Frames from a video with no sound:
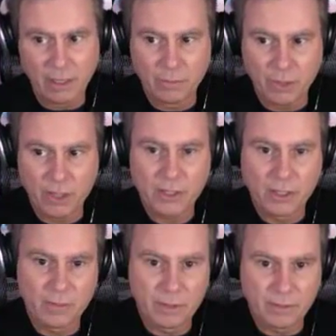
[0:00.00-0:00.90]
prosecute
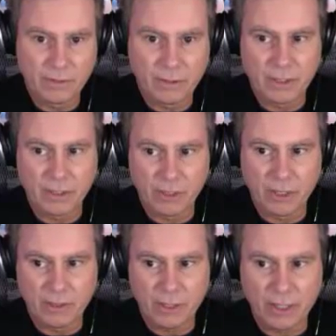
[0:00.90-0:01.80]
him to the full extent of
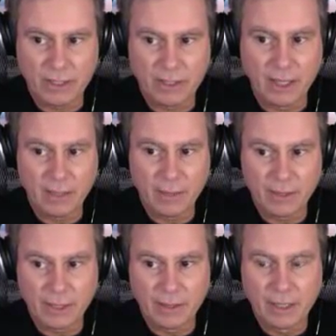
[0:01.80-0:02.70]
law, try to get the death
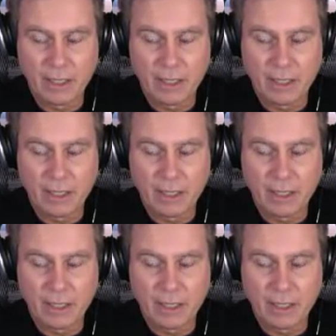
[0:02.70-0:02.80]
penalty,